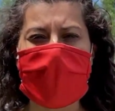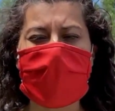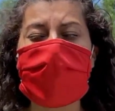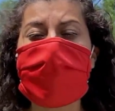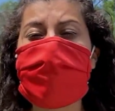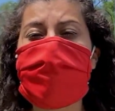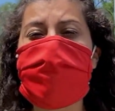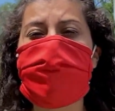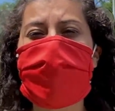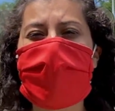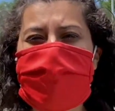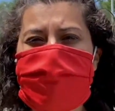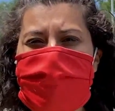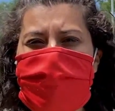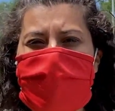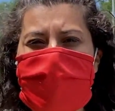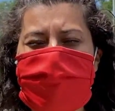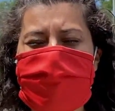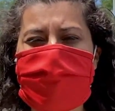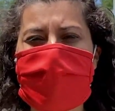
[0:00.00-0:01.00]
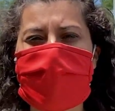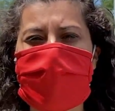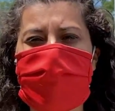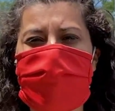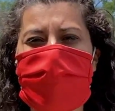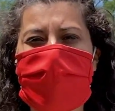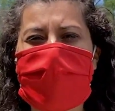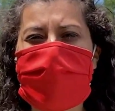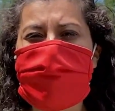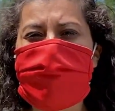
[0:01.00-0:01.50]
are expecting a
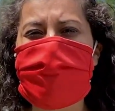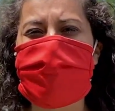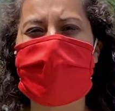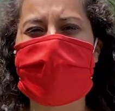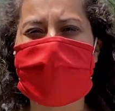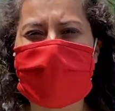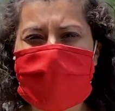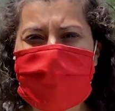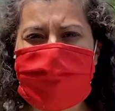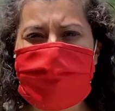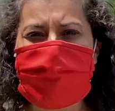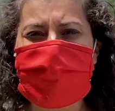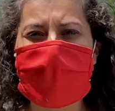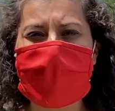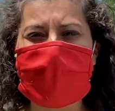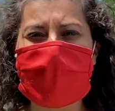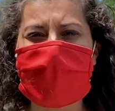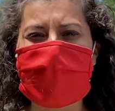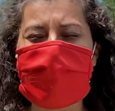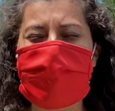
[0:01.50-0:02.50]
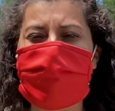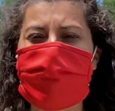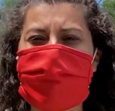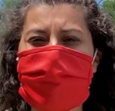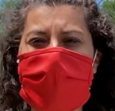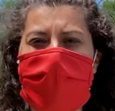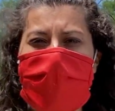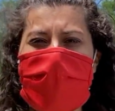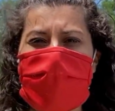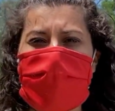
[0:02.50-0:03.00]
second wave to hit in the
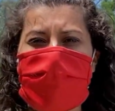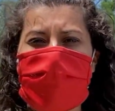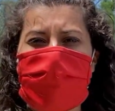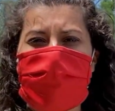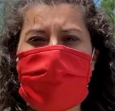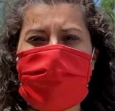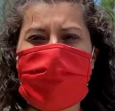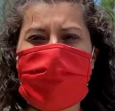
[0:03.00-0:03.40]
fall.